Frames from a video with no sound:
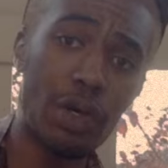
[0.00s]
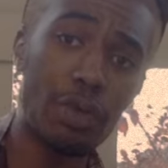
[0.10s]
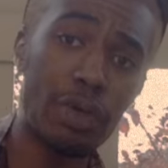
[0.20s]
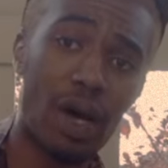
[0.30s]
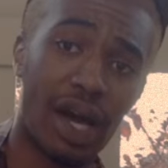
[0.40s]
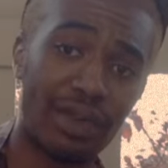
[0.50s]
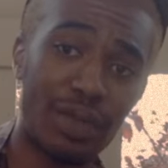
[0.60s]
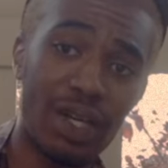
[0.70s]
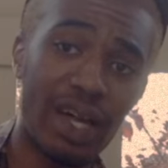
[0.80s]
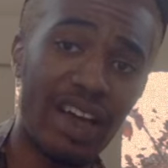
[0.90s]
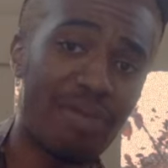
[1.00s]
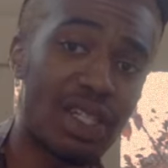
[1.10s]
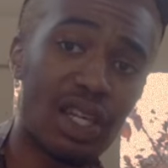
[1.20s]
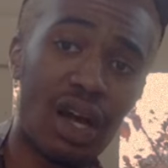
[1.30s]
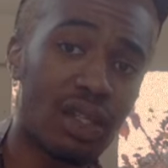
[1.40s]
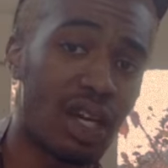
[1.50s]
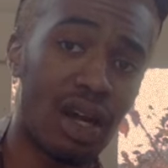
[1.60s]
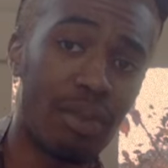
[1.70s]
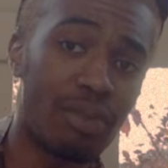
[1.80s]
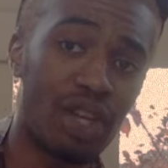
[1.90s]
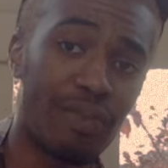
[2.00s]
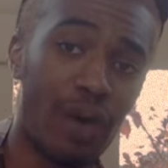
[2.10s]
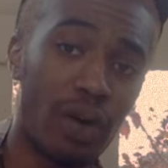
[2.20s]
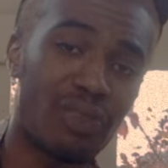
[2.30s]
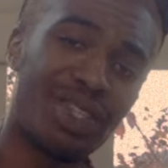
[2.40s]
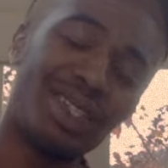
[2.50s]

know what we want. We don't have much long-term focus, which